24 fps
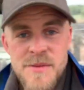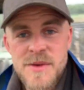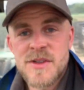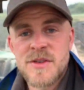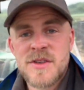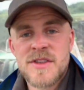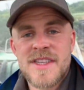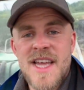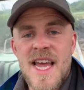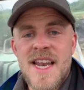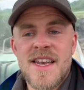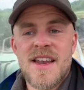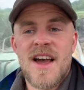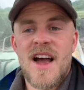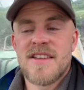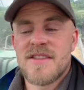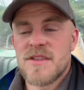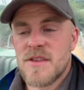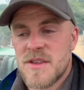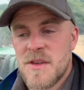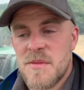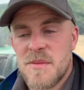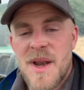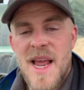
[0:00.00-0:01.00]
which was dead nice.
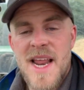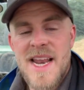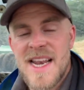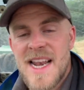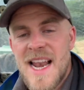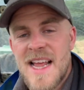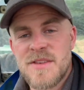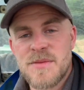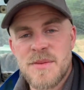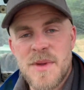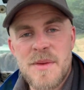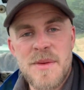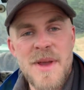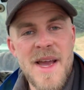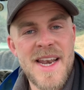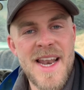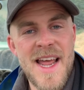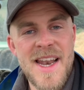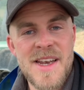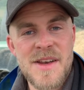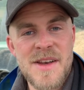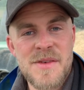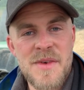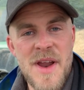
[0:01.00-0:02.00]
I was complaining last week, we hadn't
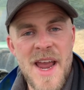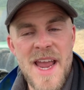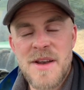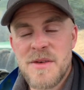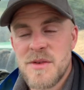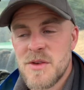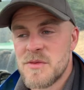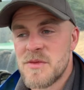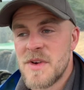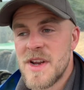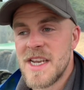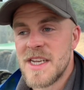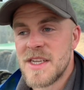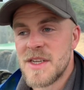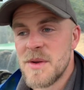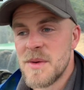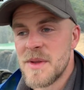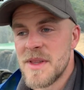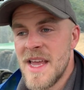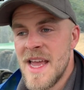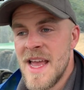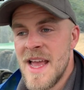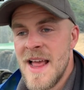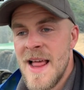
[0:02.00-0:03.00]
had any rain, could really do
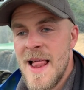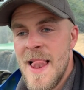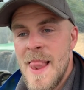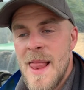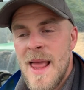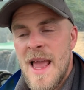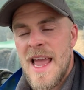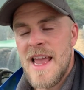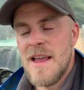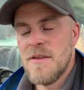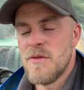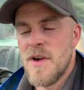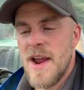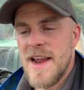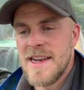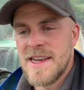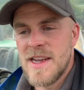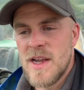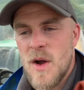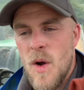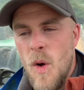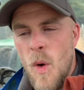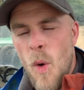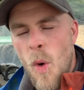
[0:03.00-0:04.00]
with it. It
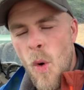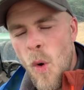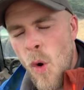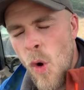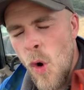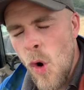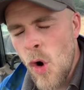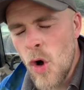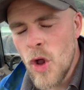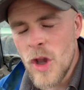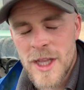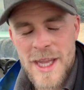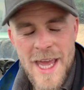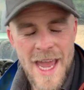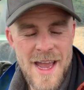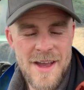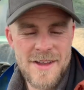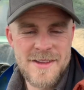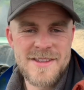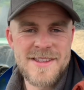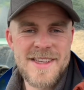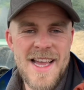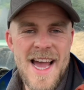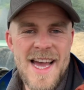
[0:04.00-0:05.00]
rained all day
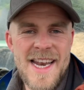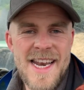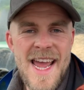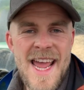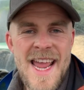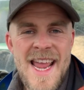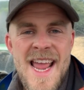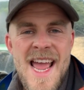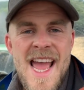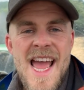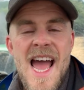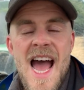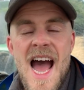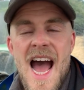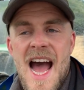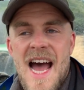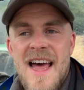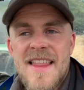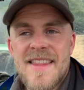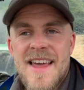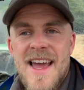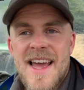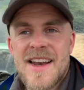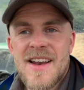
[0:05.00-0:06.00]
on Saturday.
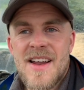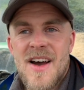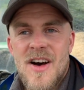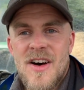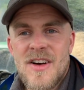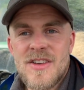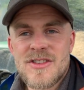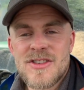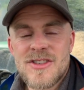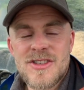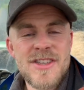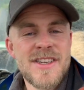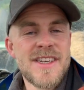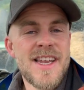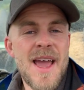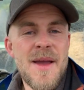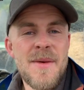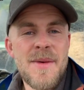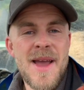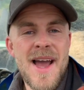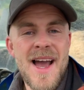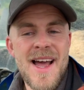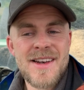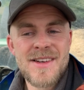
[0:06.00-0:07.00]
And then on Sunday,
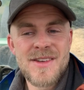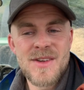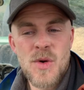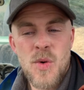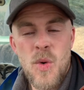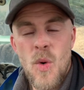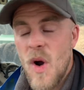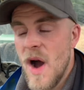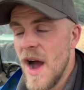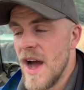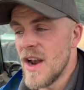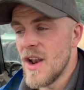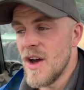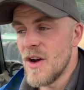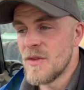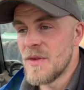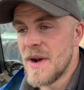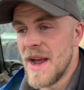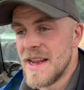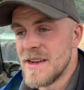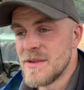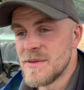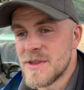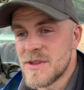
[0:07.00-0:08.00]
we had quite a lot of
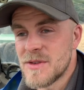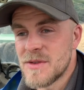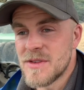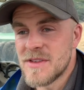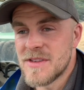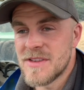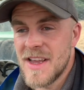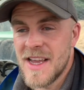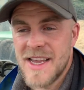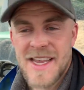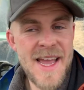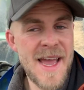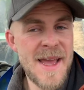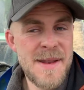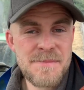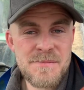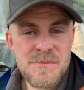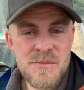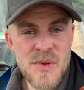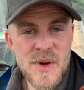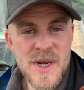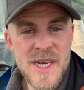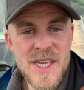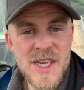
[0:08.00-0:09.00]
rain, which was, again,
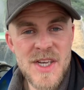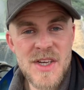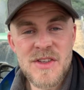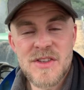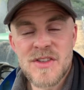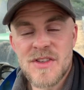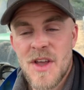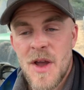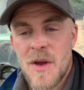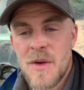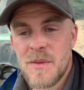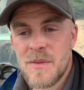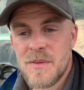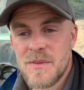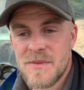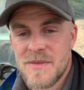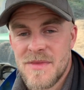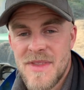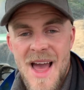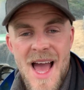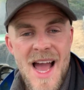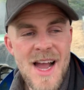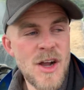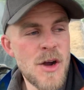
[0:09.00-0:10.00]
pretty good. So
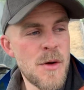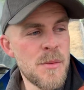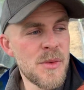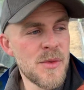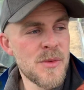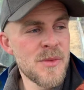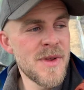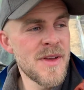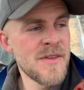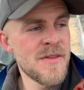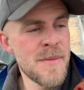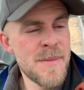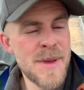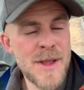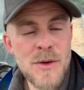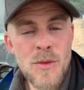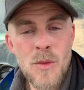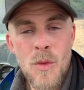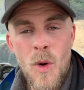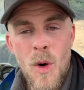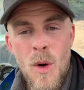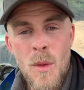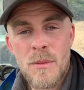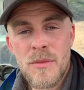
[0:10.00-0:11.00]
that coupled with a bit of
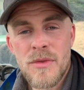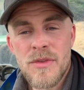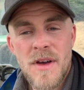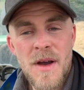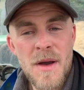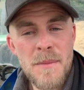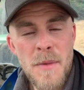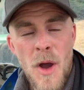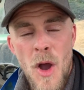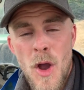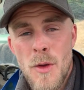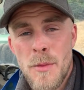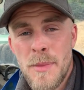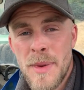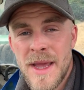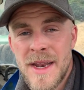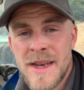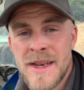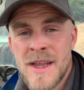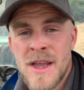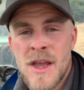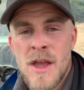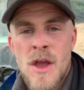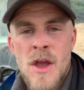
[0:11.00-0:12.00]
warmth, I'm hoping,